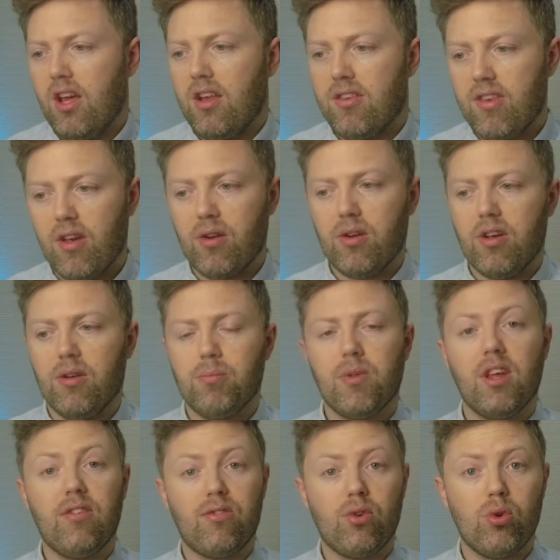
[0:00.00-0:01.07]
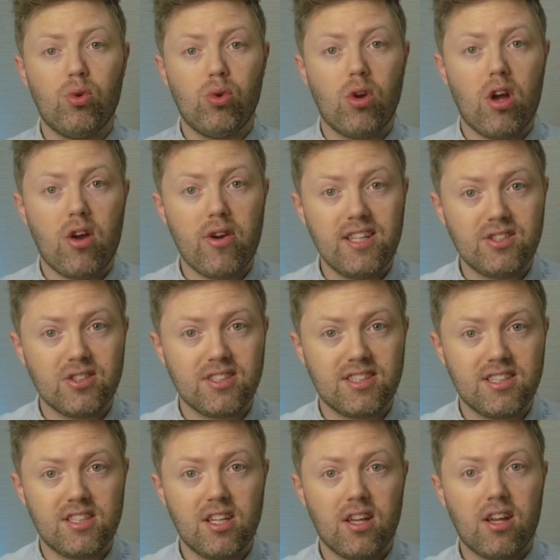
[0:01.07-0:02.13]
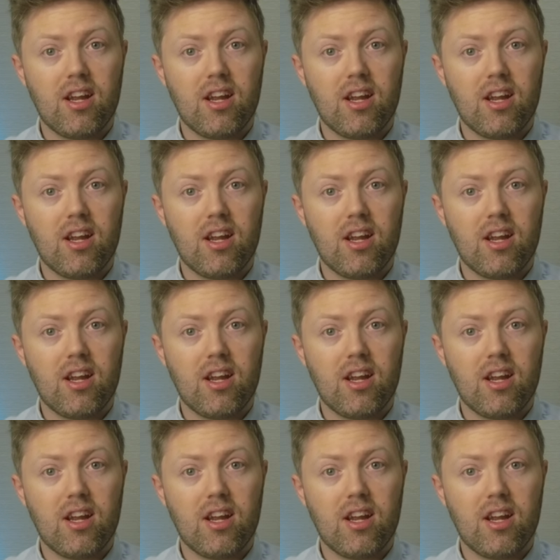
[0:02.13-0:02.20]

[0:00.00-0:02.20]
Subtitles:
So if you are interested,